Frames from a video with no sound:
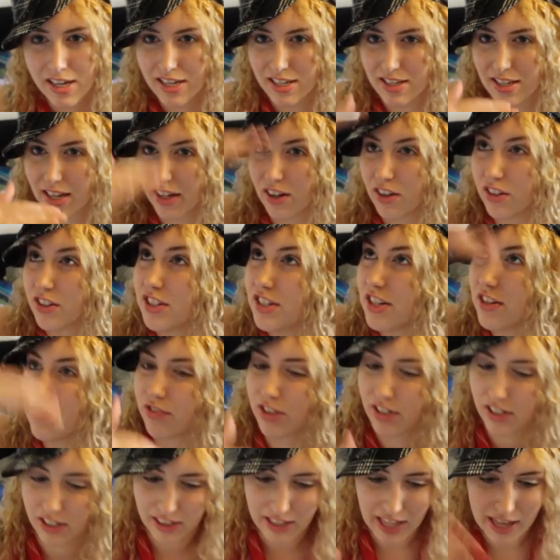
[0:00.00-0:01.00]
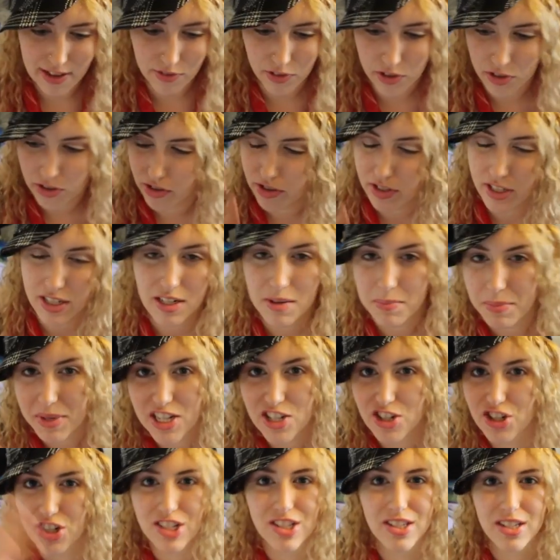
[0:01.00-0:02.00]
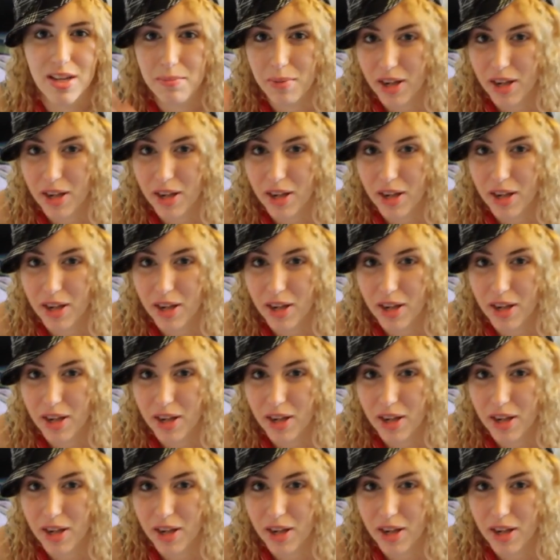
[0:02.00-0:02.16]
is like on different levels and dimensions.